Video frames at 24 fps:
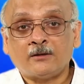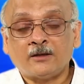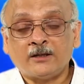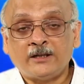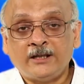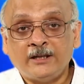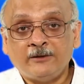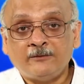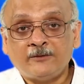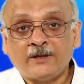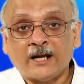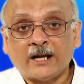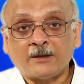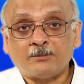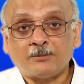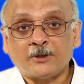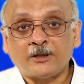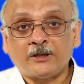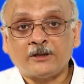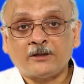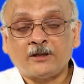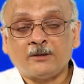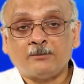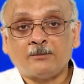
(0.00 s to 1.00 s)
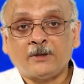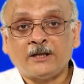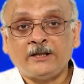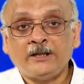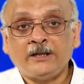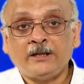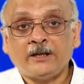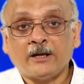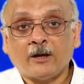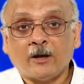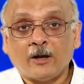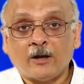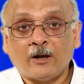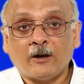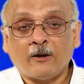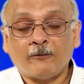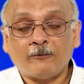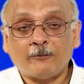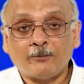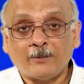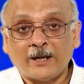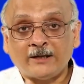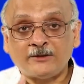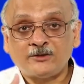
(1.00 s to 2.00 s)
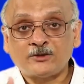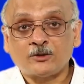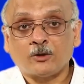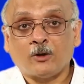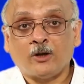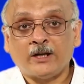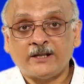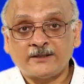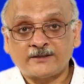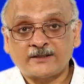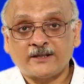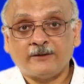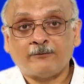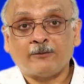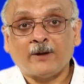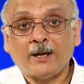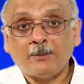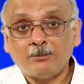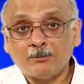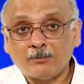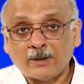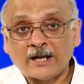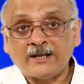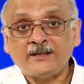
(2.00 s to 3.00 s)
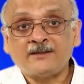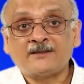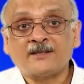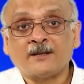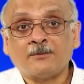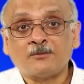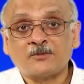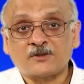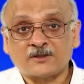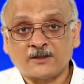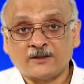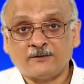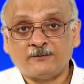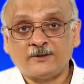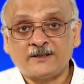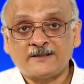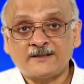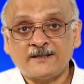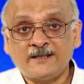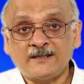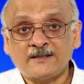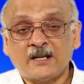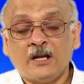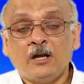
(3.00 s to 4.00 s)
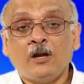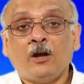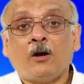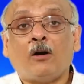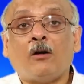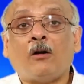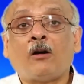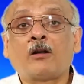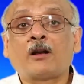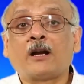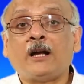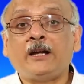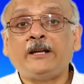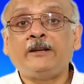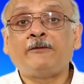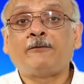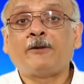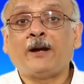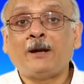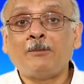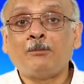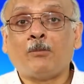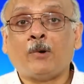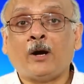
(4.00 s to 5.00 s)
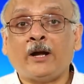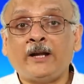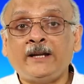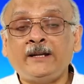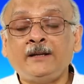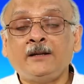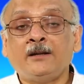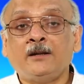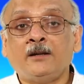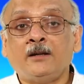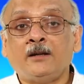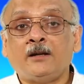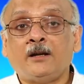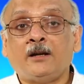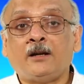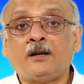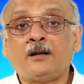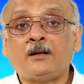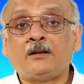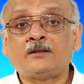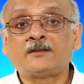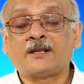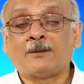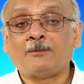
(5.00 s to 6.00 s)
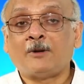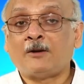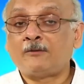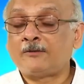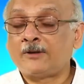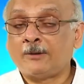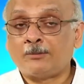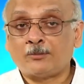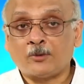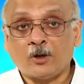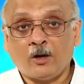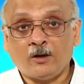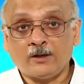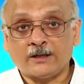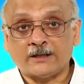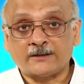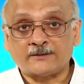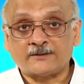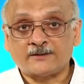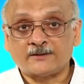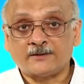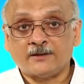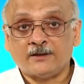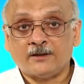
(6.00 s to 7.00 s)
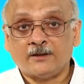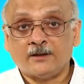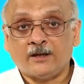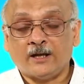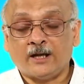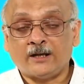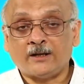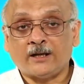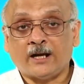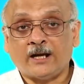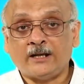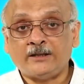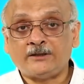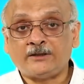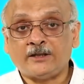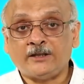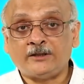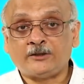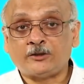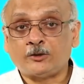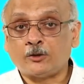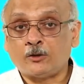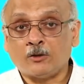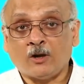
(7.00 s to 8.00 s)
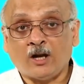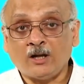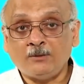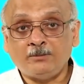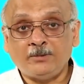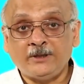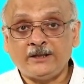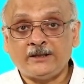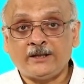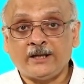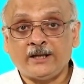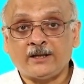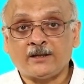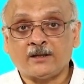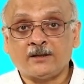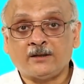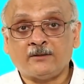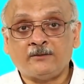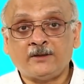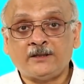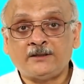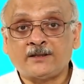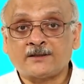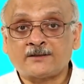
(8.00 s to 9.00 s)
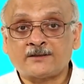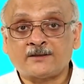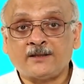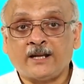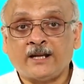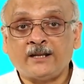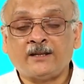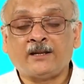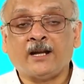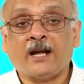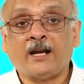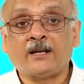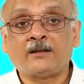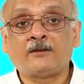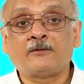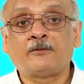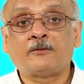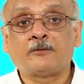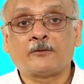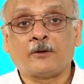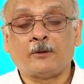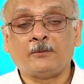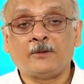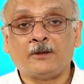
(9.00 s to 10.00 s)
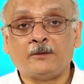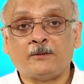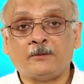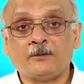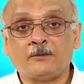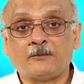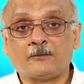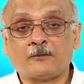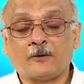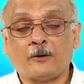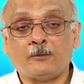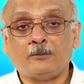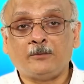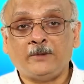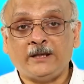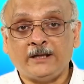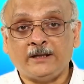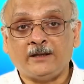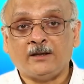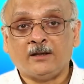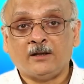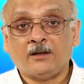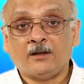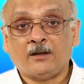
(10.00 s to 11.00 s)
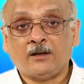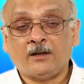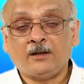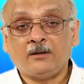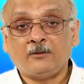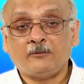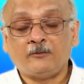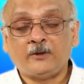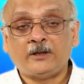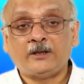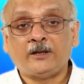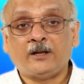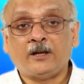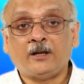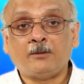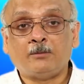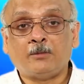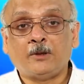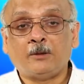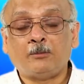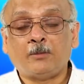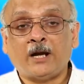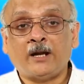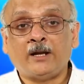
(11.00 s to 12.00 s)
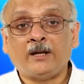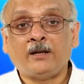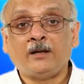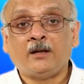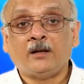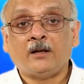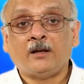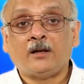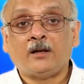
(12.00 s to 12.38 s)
give that particular money of my choice if I am buying some services or if I am buying some of the products. And it should not be taken away just like that from me with the help by